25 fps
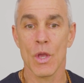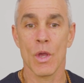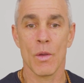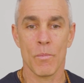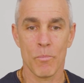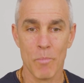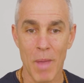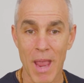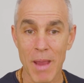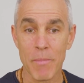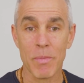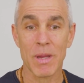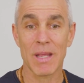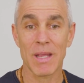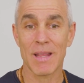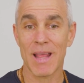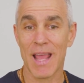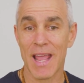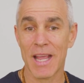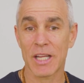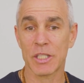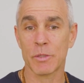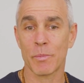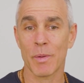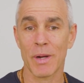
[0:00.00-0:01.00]
Maybe they
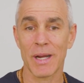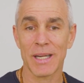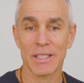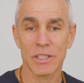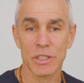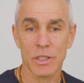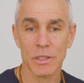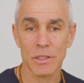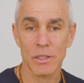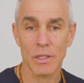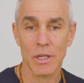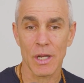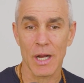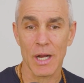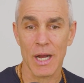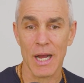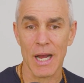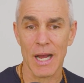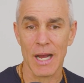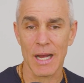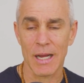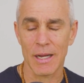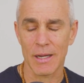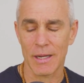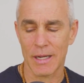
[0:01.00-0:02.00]
experienced
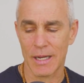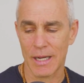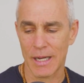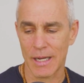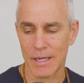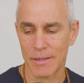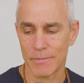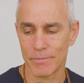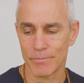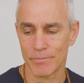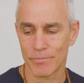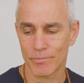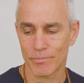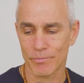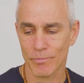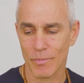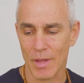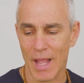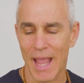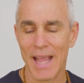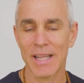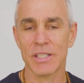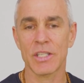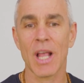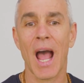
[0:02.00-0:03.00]

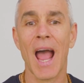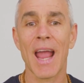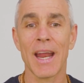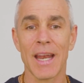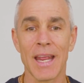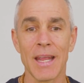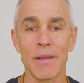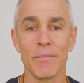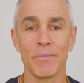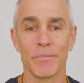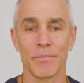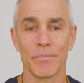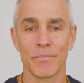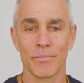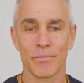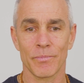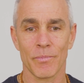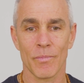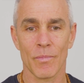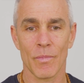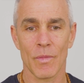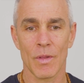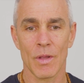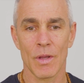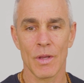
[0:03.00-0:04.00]
anxiety,
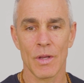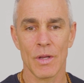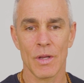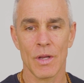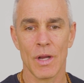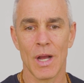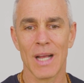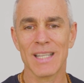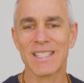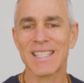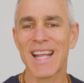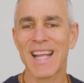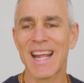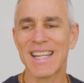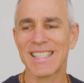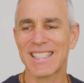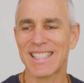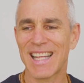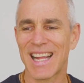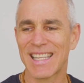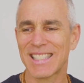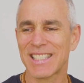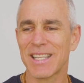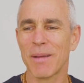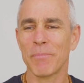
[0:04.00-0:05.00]
a sense
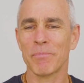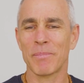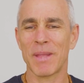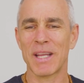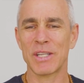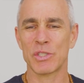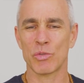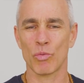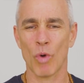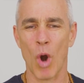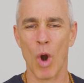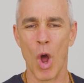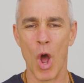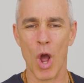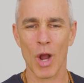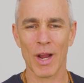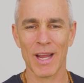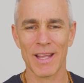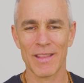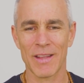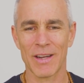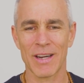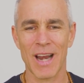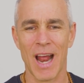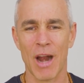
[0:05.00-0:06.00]
that something's wrong
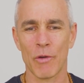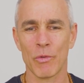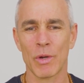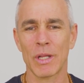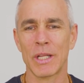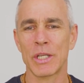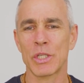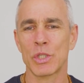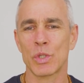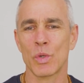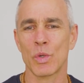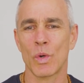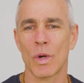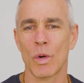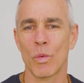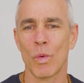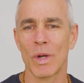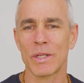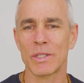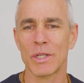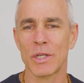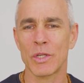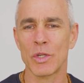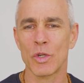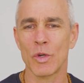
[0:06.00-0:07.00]
and they're not really sure
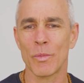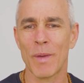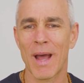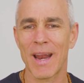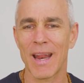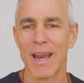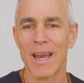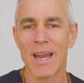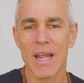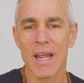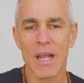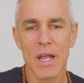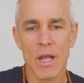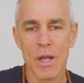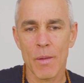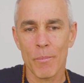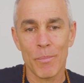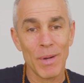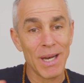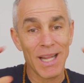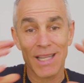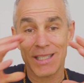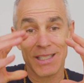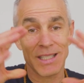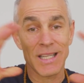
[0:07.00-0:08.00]
what to do about it.
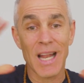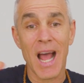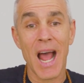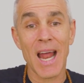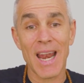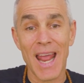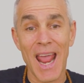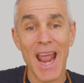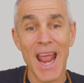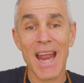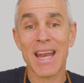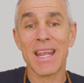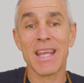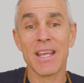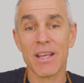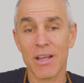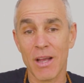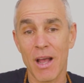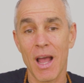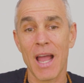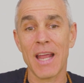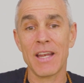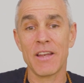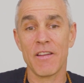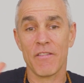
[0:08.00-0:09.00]
But it's not any
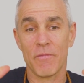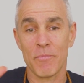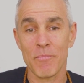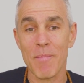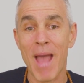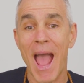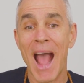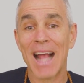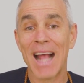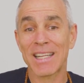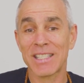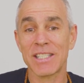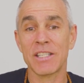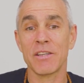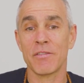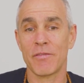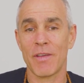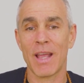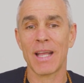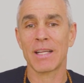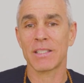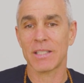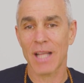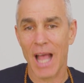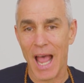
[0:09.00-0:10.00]
kind of massive
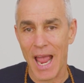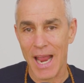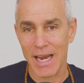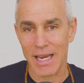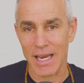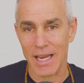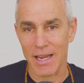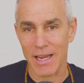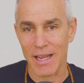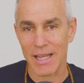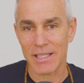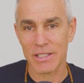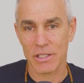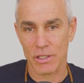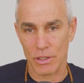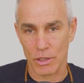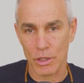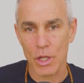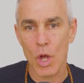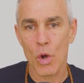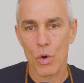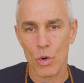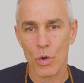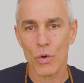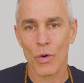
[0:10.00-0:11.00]
anxiety. It's
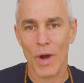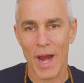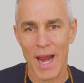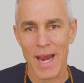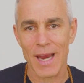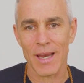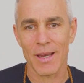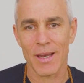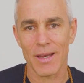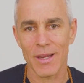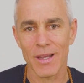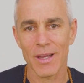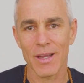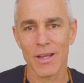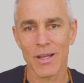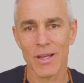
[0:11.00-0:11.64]
low grade.